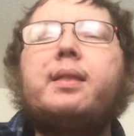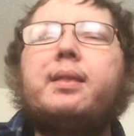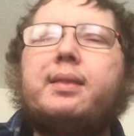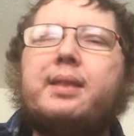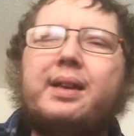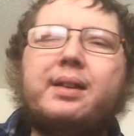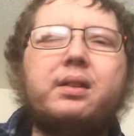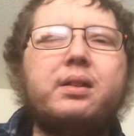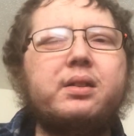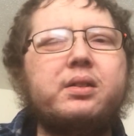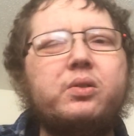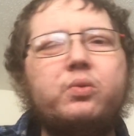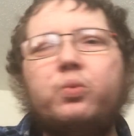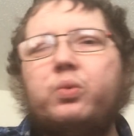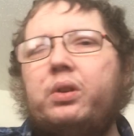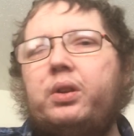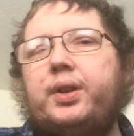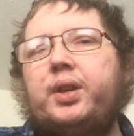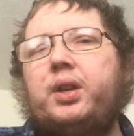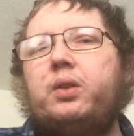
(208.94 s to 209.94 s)
That doesn't
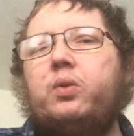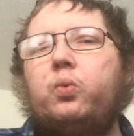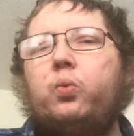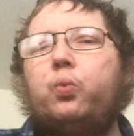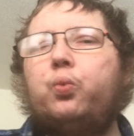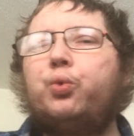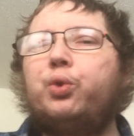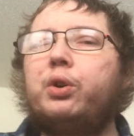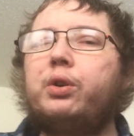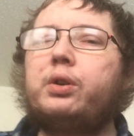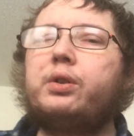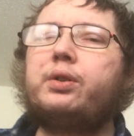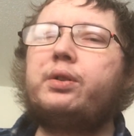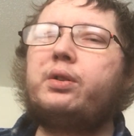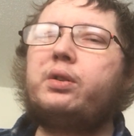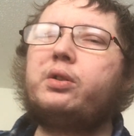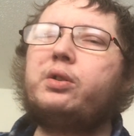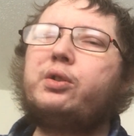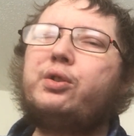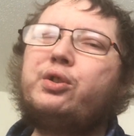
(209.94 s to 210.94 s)
really work
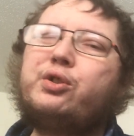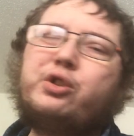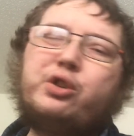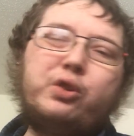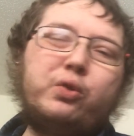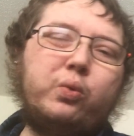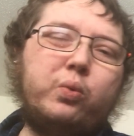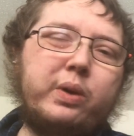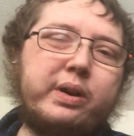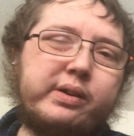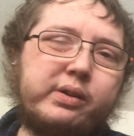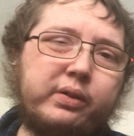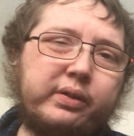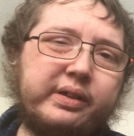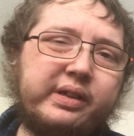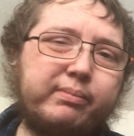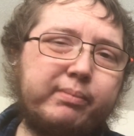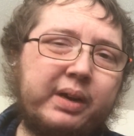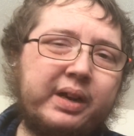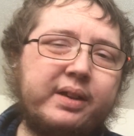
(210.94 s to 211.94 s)
too well,
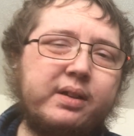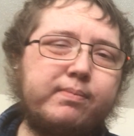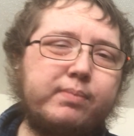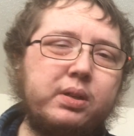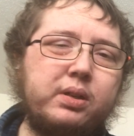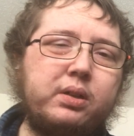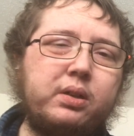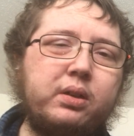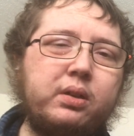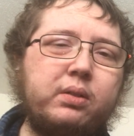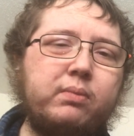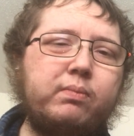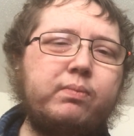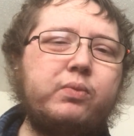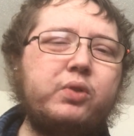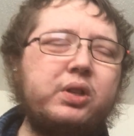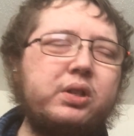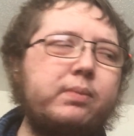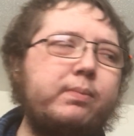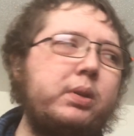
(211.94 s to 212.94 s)
in my opinion,
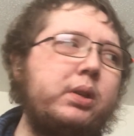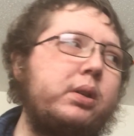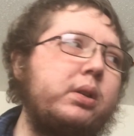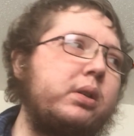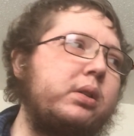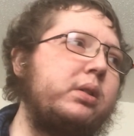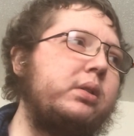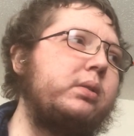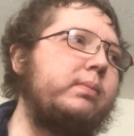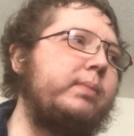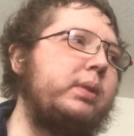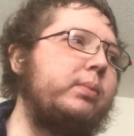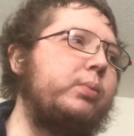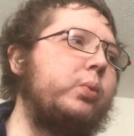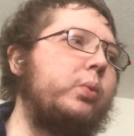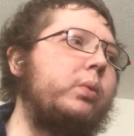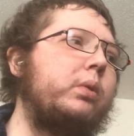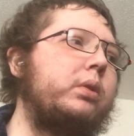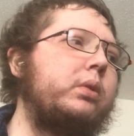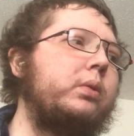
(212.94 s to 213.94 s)
just because
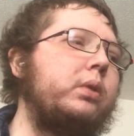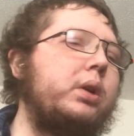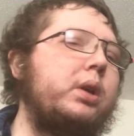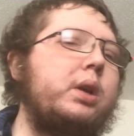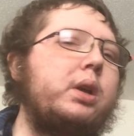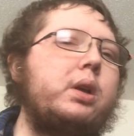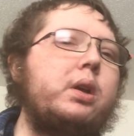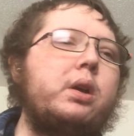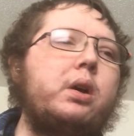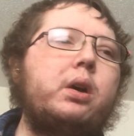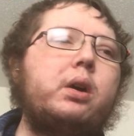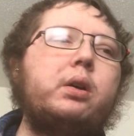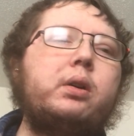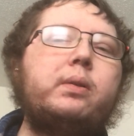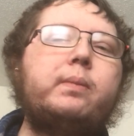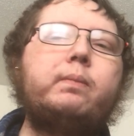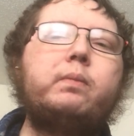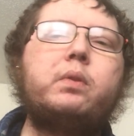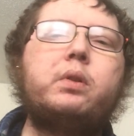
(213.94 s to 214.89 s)
people won't